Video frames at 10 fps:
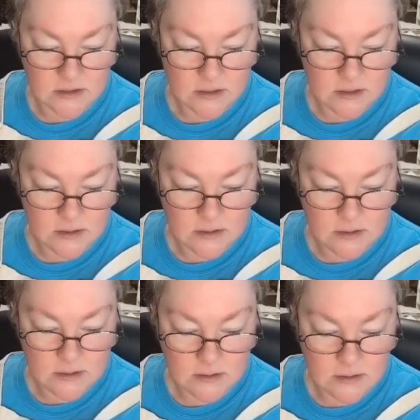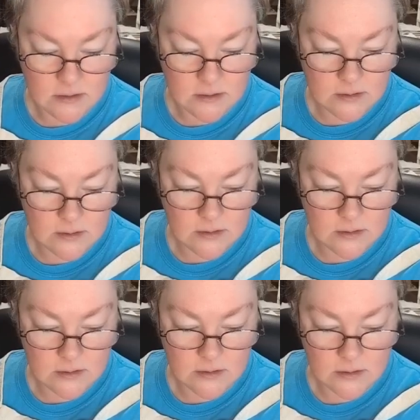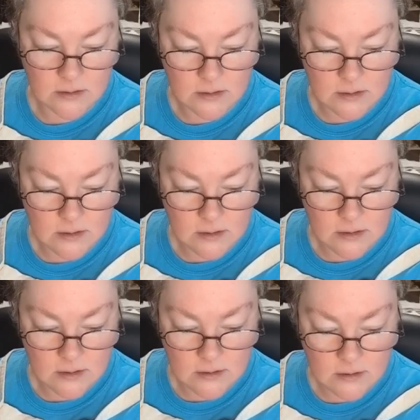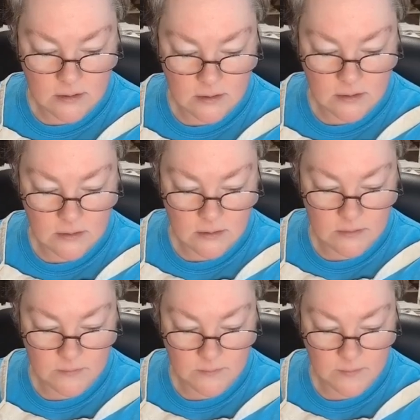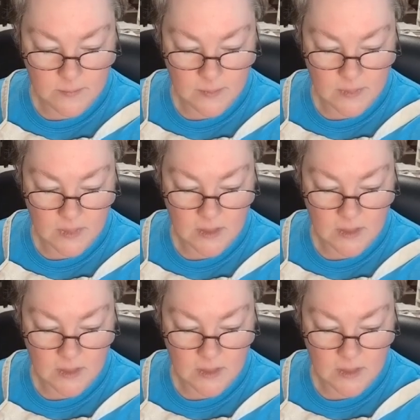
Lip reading: Nobody speaks.